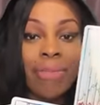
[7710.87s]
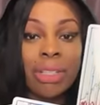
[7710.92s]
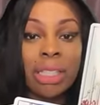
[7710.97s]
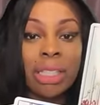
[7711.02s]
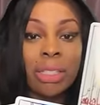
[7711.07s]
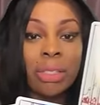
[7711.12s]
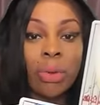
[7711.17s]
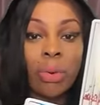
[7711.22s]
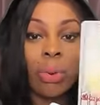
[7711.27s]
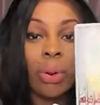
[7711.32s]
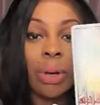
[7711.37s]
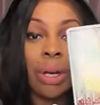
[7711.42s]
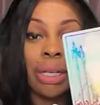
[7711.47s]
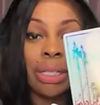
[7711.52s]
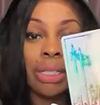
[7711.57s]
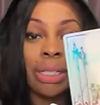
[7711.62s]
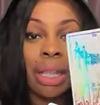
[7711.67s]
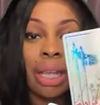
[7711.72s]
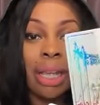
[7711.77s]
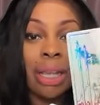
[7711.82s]
of
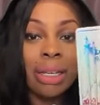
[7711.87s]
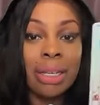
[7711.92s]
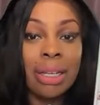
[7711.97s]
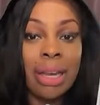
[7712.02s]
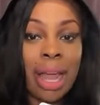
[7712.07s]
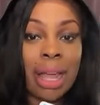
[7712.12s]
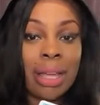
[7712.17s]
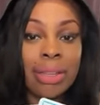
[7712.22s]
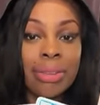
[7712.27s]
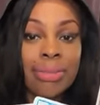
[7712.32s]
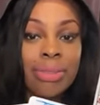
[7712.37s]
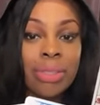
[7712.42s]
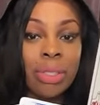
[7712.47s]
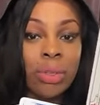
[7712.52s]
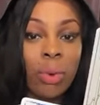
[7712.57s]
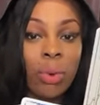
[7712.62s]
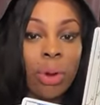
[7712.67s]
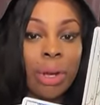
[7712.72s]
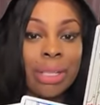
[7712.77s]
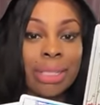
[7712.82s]
Swords, Knight of
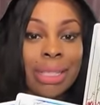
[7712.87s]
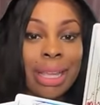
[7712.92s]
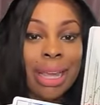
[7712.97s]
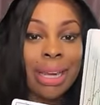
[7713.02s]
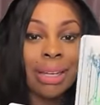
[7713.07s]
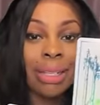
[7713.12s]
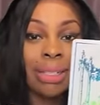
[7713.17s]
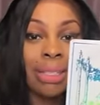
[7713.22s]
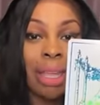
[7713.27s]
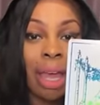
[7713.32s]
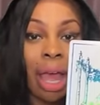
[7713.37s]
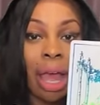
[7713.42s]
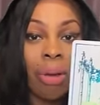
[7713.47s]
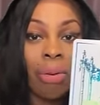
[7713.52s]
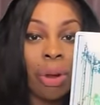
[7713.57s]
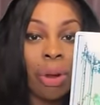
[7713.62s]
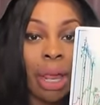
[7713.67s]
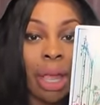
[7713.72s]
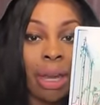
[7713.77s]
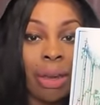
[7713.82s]
Swords, and the
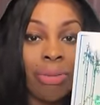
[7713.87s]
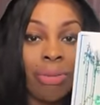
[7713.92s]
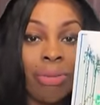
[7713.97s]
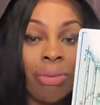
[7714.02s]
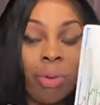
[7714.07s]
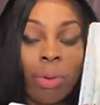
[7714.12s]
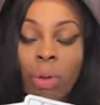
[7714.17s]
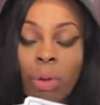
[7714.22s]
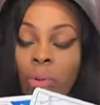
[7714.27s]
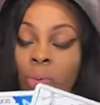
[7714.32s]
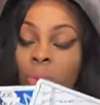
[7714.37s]
Tower and the Four of